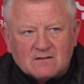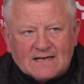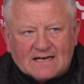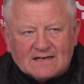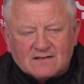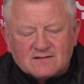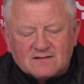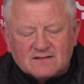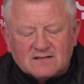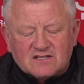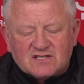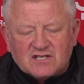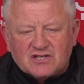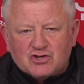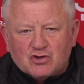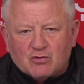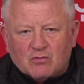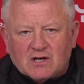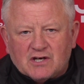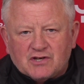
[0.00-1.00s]
isn't the
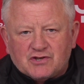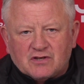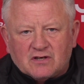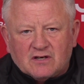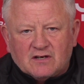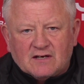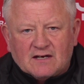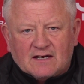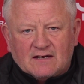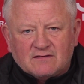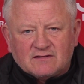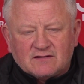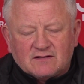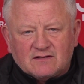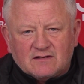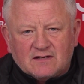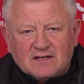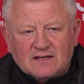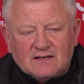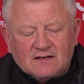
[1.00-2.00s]
situation, and that
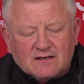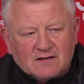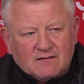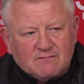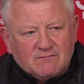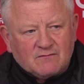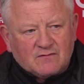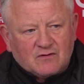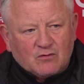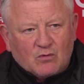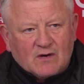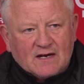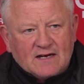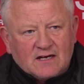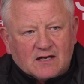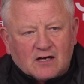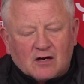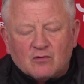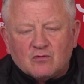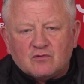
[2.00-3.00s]
isn't the way
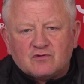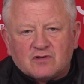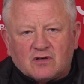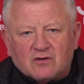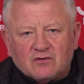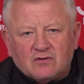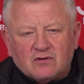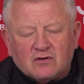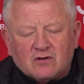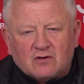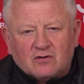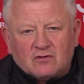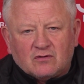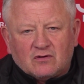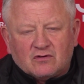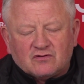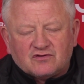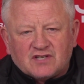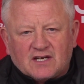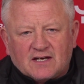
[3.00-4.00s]
it goes
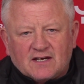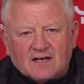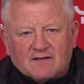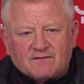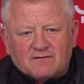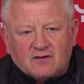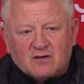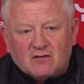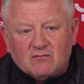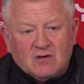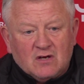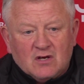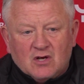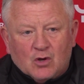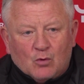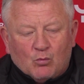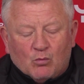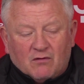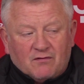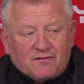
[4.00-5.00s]
on Saturday afternoon.
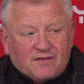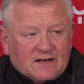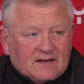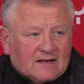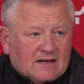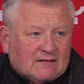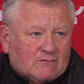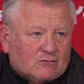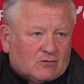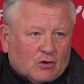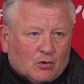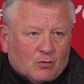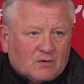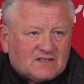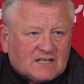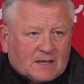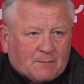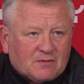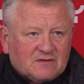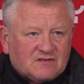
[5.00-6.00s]
One thing that
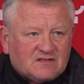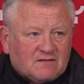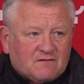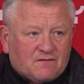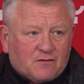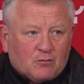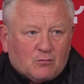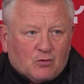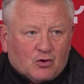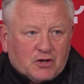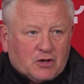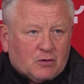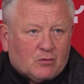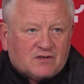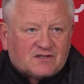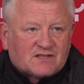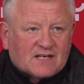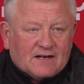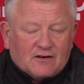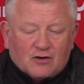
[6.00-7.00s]
always happens in football, you
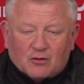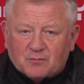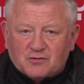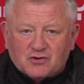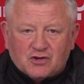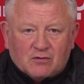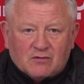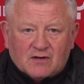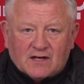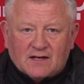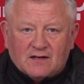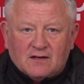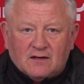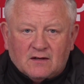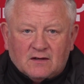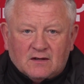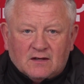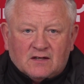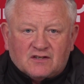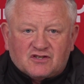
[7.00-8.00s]
always get an opportunity
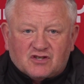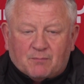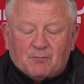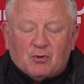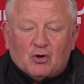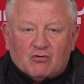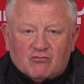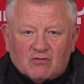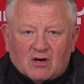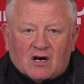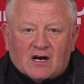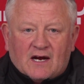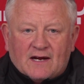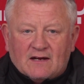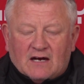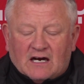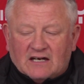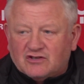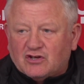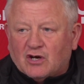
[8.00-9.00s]
to put
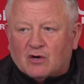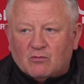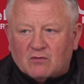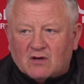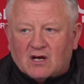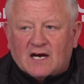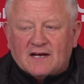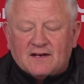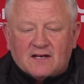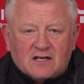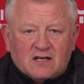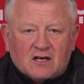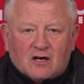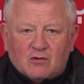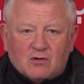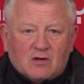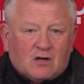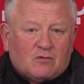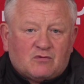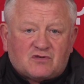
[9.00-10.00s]
right. I don't like the
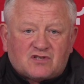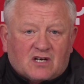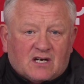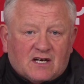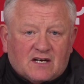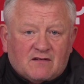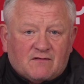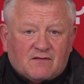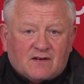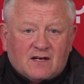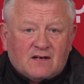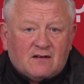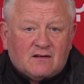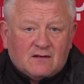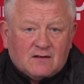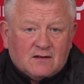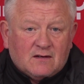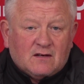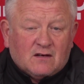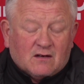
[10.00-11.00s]
yo-yo side of it.
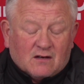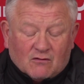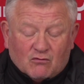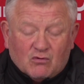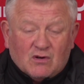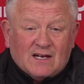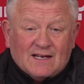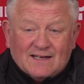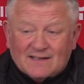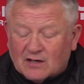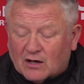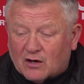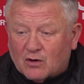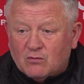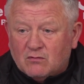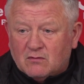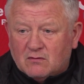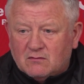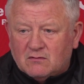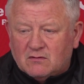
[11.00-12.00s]
I really
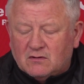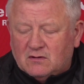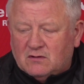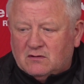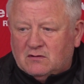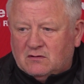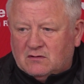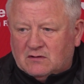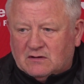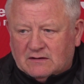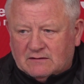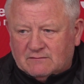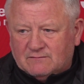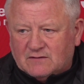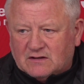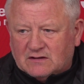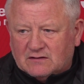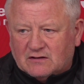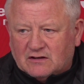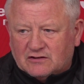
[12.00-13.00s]
don't.
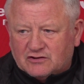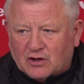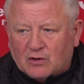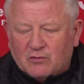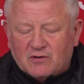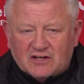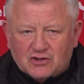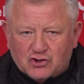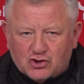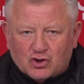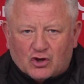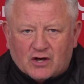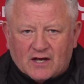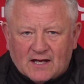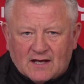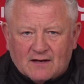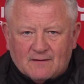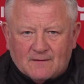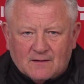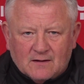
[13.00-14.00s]
I don't enjoy
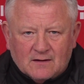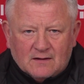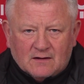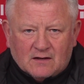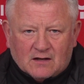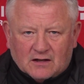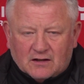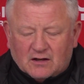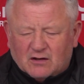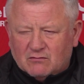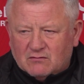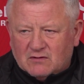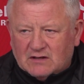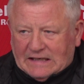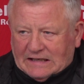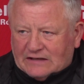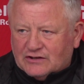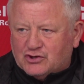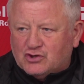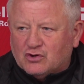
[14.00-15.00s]
it. I don't
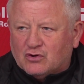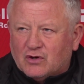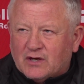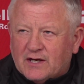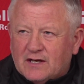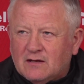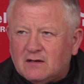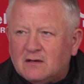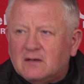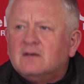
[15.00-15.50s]
enjoy,